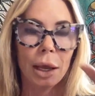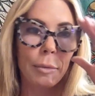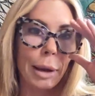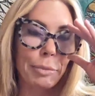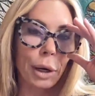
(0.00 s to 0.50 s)

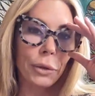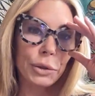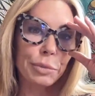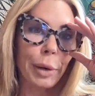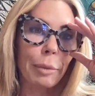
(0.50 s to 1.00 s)
My
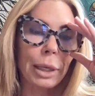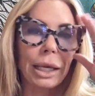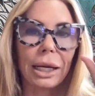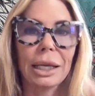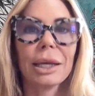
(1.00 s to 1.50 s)
brother's probably
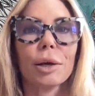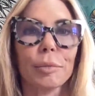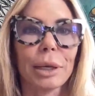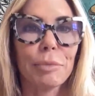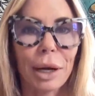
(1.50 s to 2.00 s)
going to kill
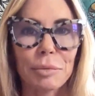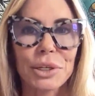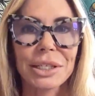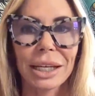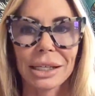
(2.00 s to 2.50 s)
me, but I'm
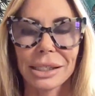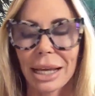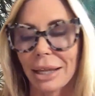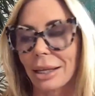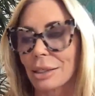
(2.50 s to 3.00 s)
just going to
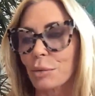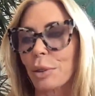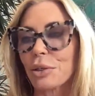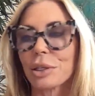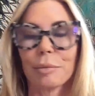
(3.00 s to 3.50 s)
say this.
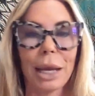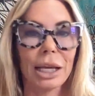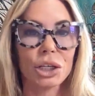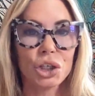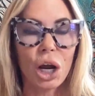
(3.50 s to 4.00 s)
We used to make
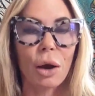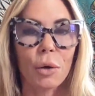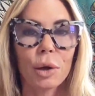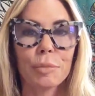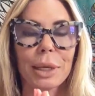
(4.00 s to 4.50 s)
a
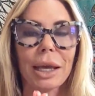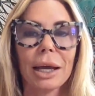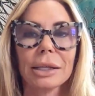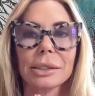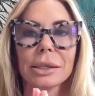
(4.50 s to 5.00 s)
joke
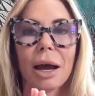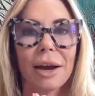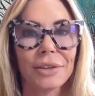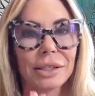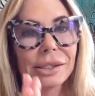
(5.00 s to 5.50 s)
because
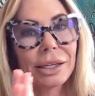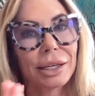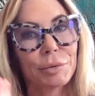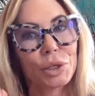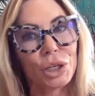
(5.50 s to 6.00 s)
obviously
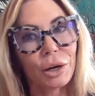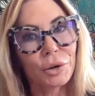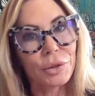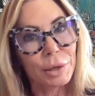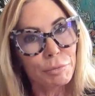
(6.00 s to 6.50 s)
he was
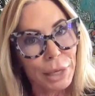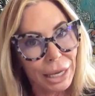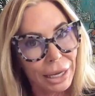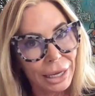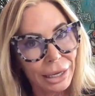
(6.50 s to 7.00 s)
younger than
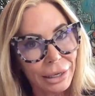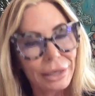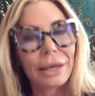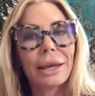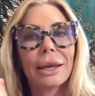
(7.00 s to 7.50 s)
me.
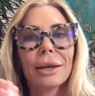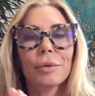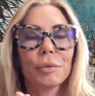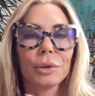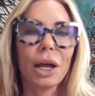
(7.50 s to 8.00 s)

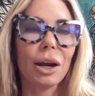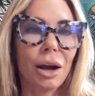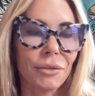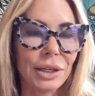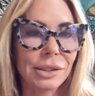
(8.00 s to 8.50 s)
Well, not
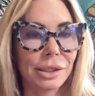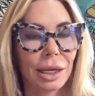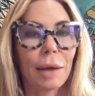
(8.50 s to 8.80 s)
obviously.